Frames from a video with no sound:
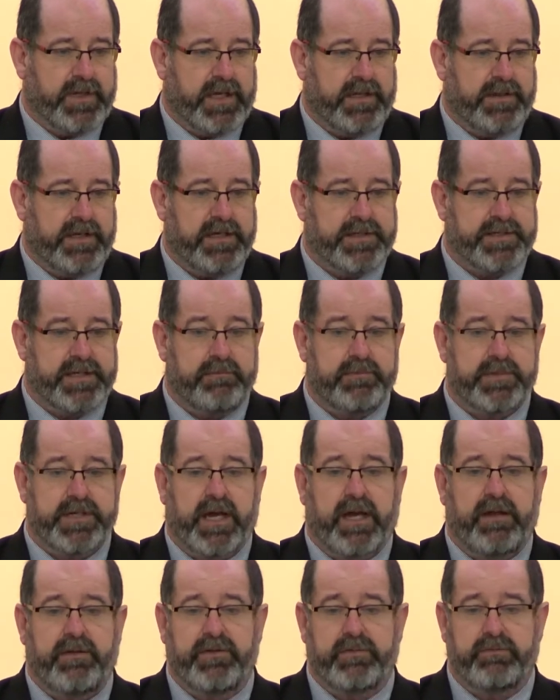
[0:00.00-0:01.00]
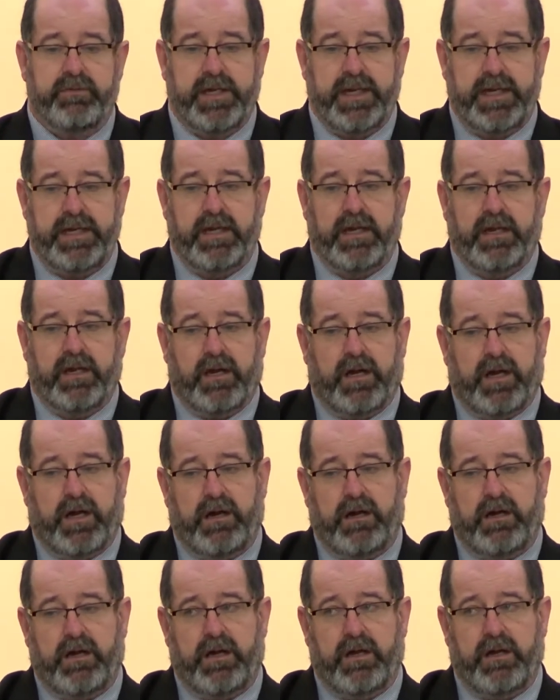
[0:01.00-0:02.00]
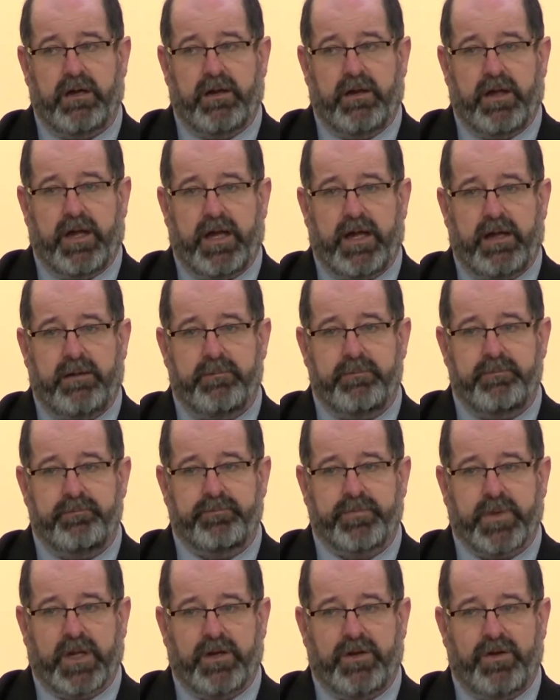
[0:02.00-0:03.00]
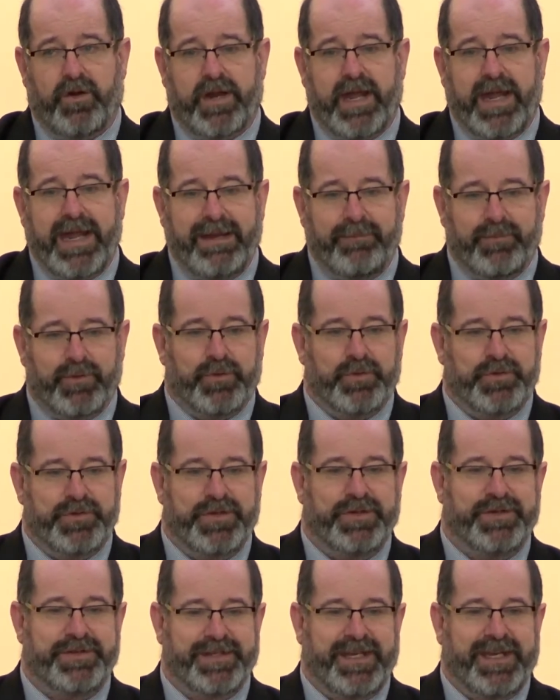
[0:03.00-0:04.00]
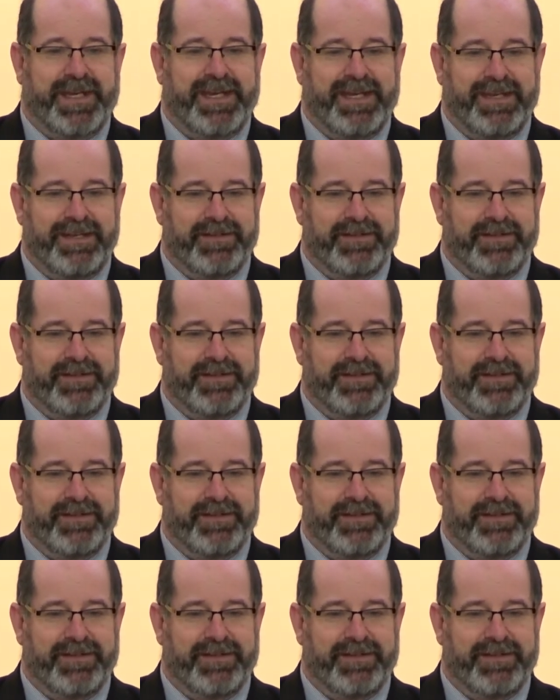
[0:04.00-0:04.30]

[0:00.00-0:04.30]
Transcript: I think sometimes we are not able to see